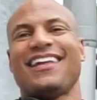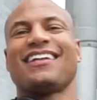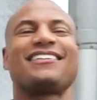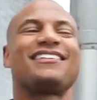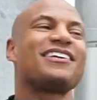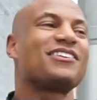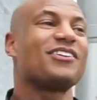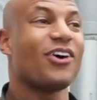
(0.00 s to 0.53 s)
Now
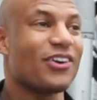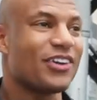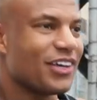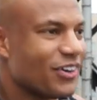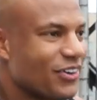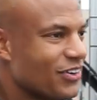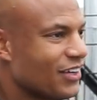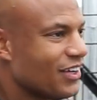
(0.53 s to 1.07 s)
let's test
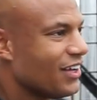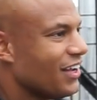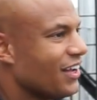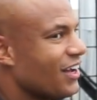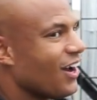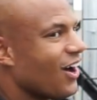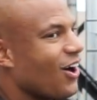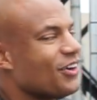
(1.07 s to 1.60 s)
audio.
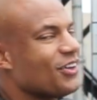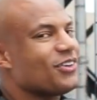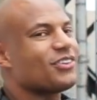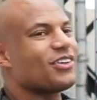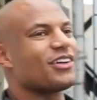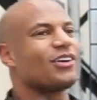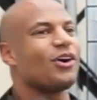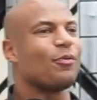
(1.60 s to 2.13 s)
Audios
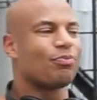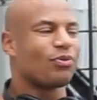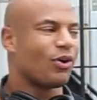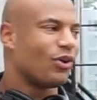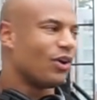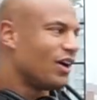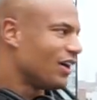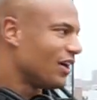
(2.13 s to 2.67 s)
on a
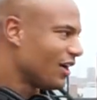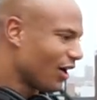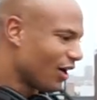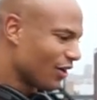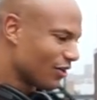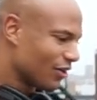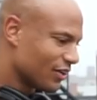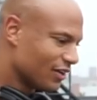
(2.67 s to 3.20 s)
GoPro
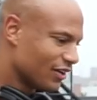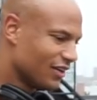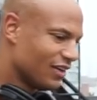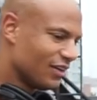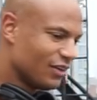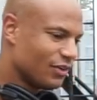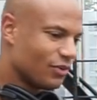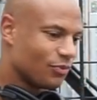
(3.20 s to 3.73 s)
are
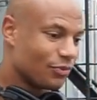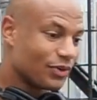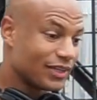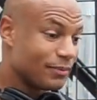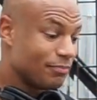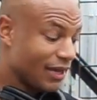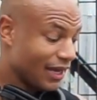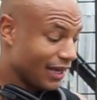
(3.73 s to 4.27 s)

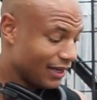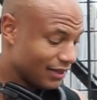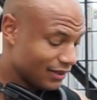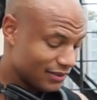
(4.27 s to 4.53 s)
really bad.